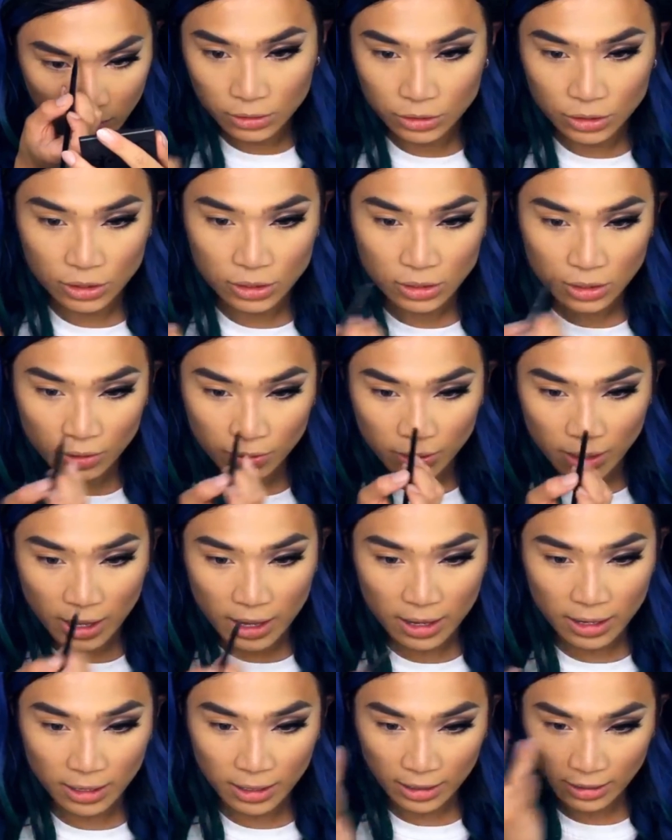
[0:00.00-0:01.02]
just so that
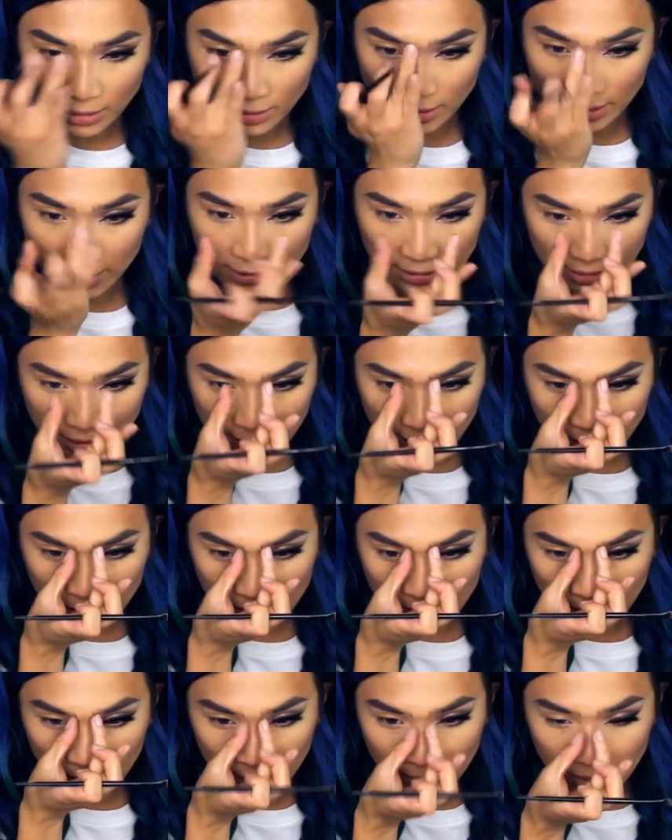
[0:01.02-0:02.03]
it extends
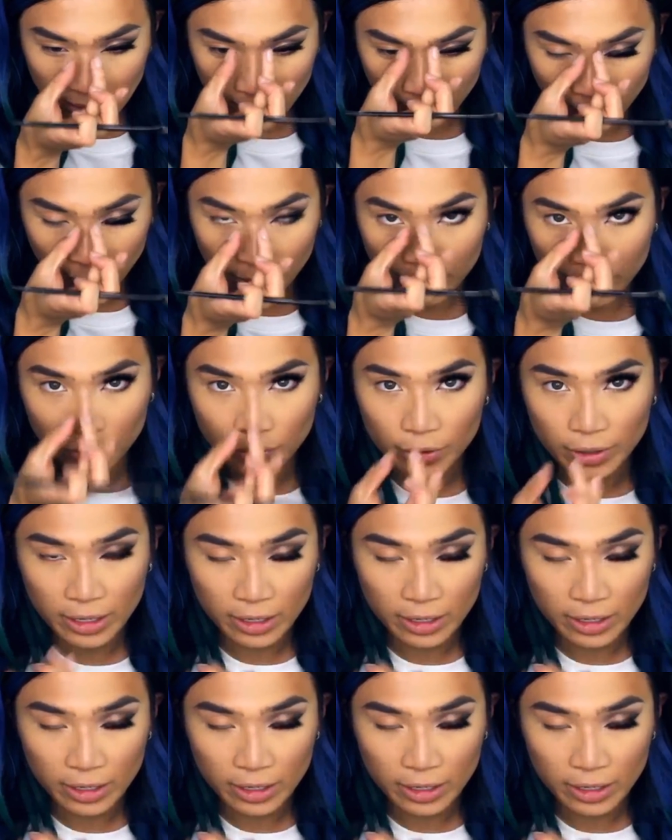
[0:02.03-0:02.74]
just a little bit more